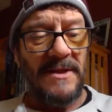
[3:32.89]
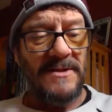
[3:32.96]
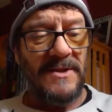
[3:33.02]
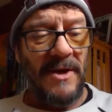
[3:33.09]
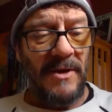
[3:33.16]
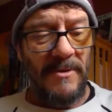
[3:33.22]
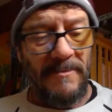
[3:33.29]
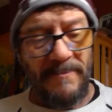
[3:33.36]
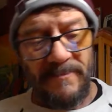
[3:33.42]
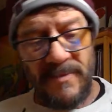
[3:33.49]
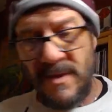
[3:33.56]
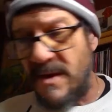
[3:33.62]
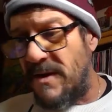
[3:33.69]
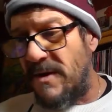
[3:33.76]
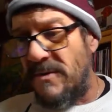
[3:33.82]
So
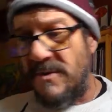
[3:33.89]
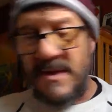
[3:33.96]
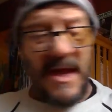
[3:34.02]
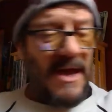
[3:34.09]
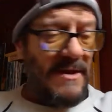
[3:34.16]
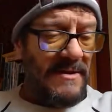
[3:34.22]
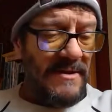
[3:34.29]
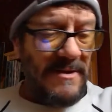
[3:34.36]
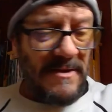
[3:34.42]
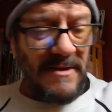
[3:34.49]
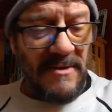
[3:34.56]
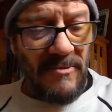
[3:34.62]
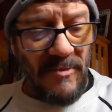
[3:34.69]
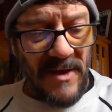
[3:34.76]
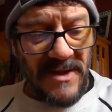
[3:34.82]
without
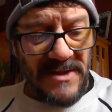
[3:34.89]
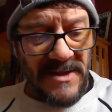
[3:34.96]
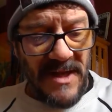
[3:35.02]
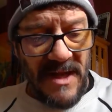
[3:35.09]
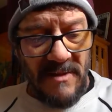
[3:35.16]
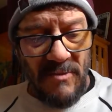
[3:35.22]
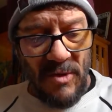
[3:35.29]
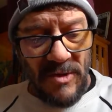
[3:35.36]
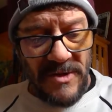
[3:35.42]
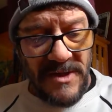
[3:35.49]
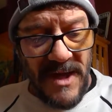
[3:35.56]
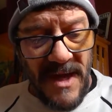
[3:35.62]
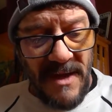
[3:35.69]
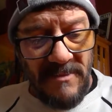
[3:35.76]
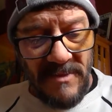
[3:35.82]
wasting any more
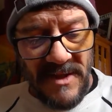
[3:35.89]
time,